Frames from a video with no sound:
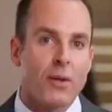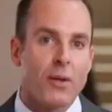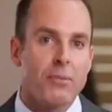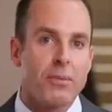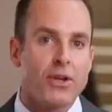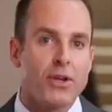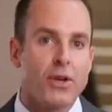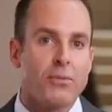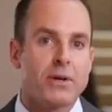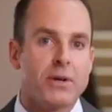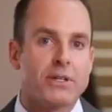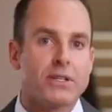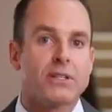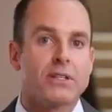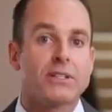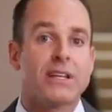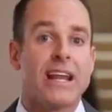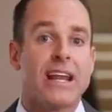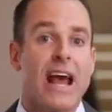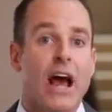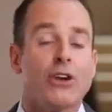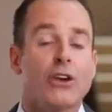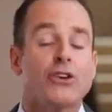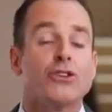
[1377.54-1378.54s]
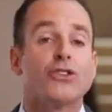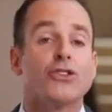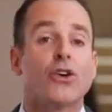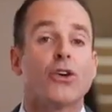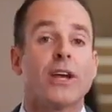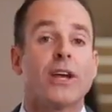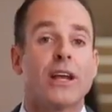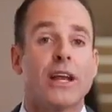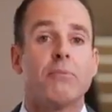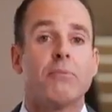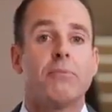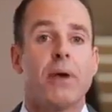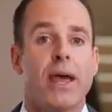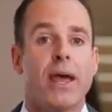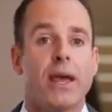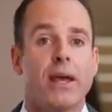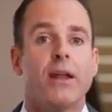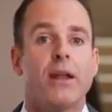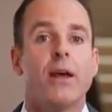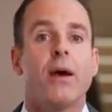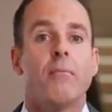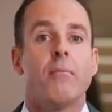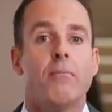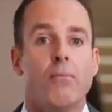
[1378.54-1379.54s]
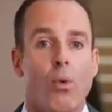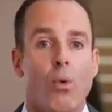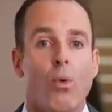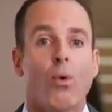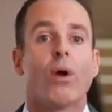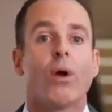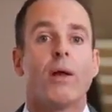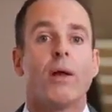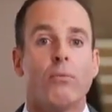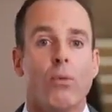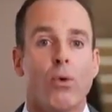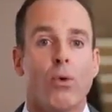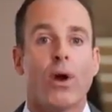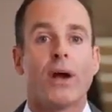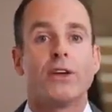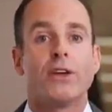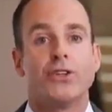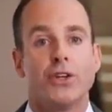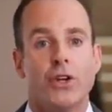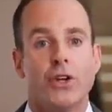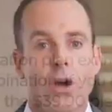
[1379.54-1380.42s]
up in your business and how you start getting paid more and more as you